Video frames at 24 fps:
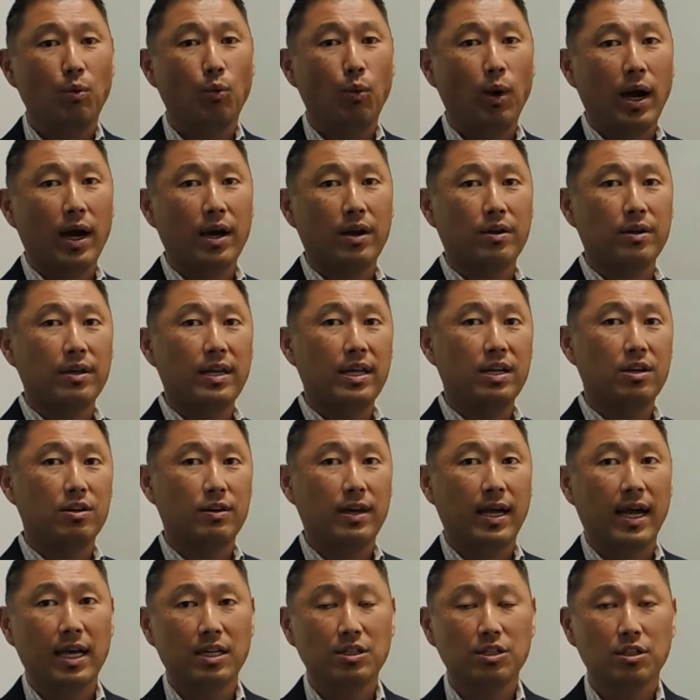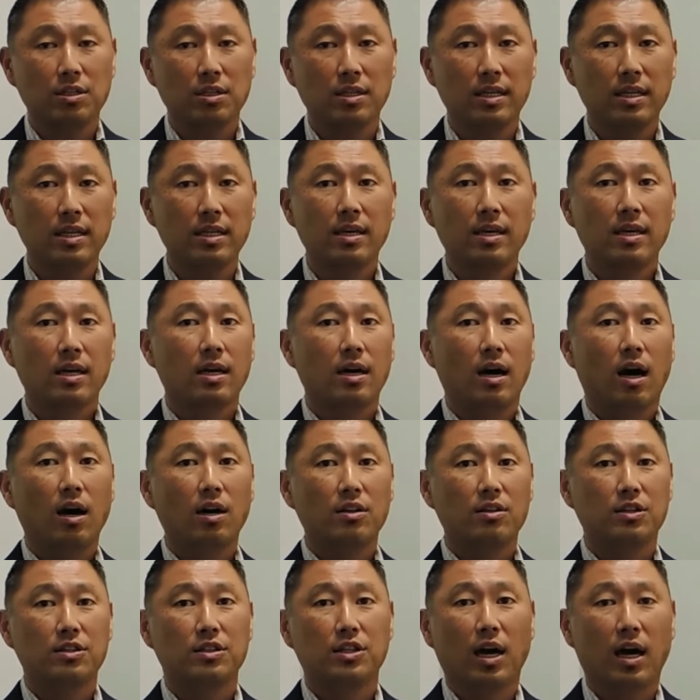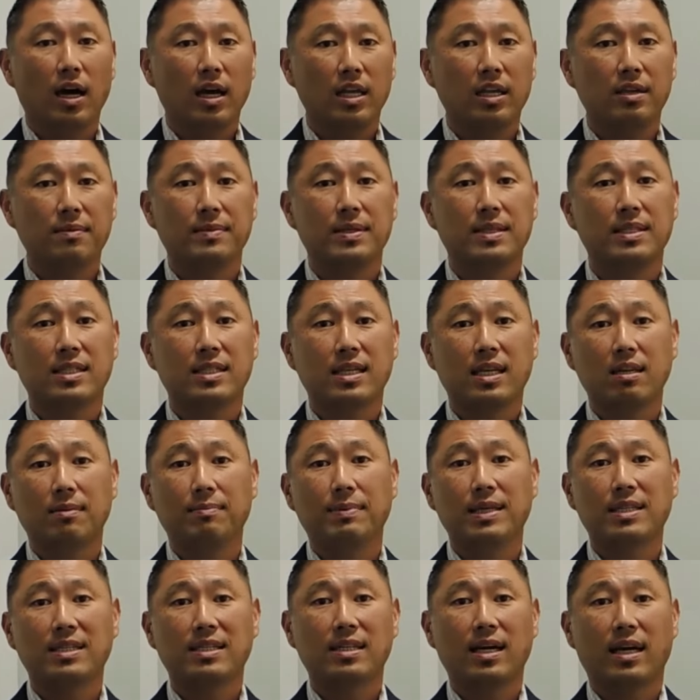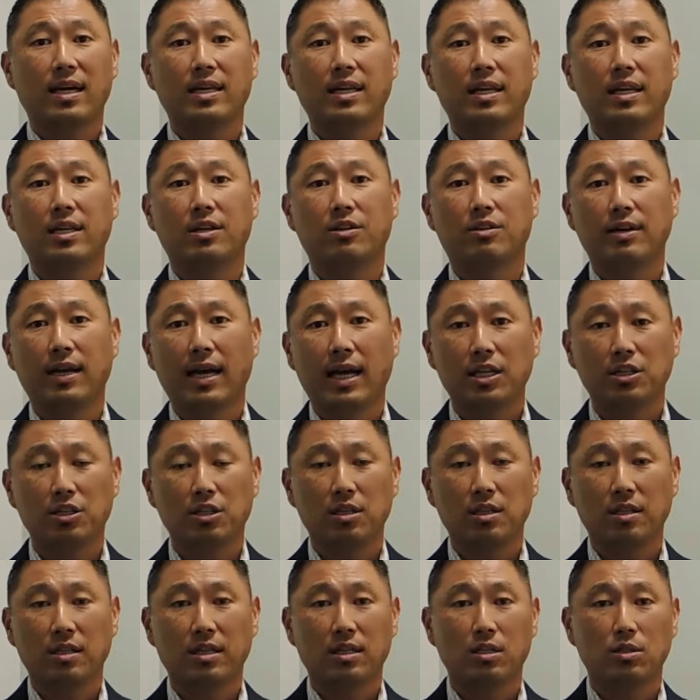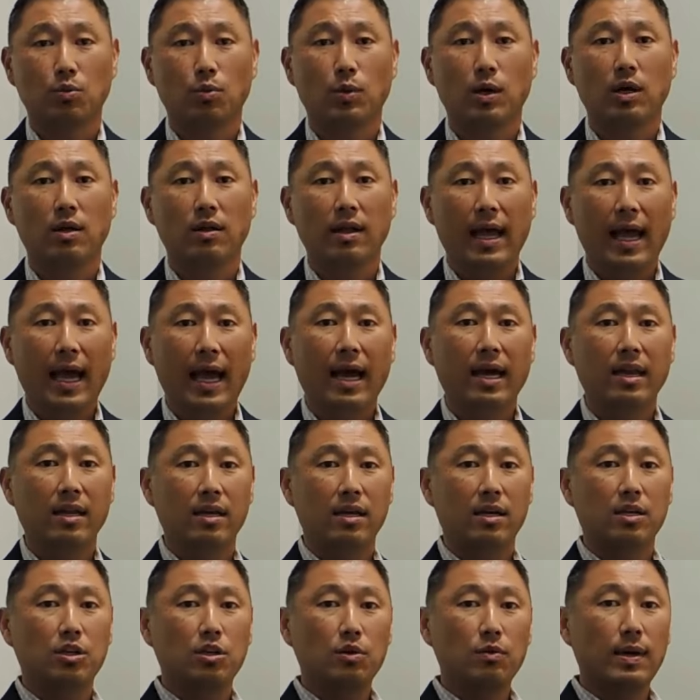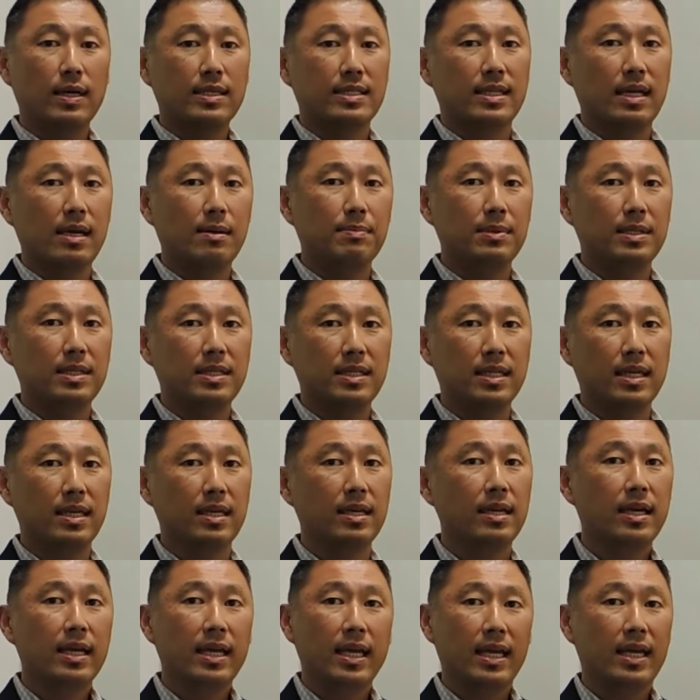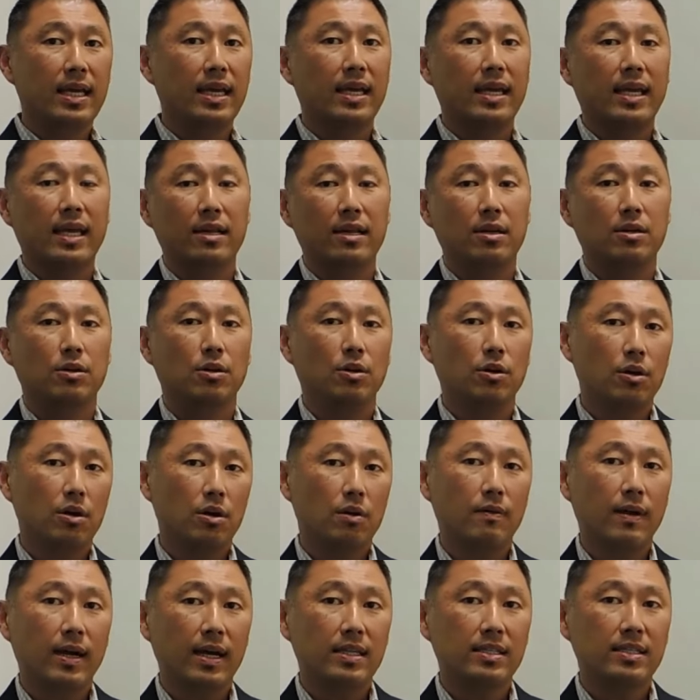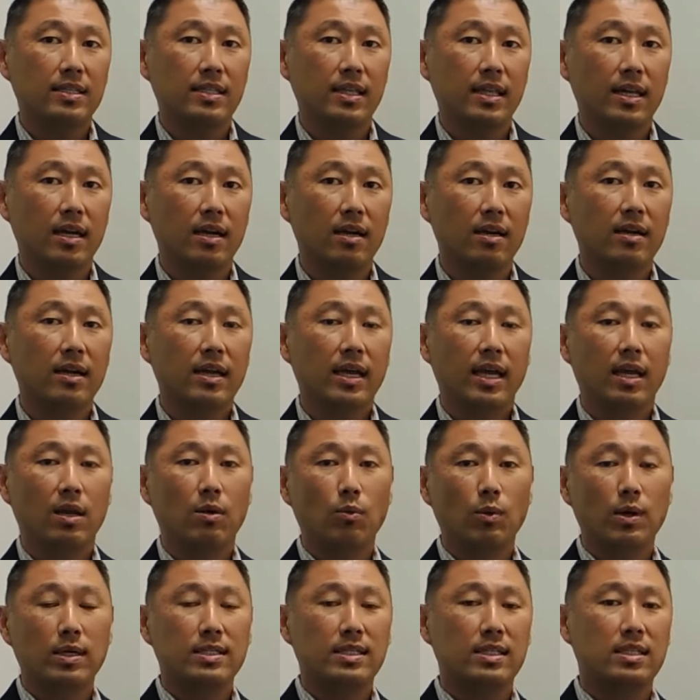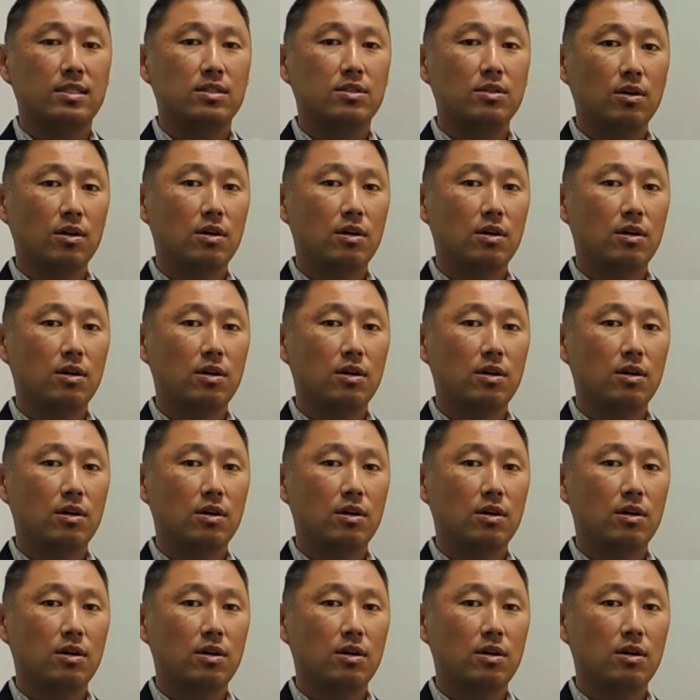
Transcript: be wired internationally. All the documents can be signed internationally as well at a US embassy. It can get notarized there, and once it's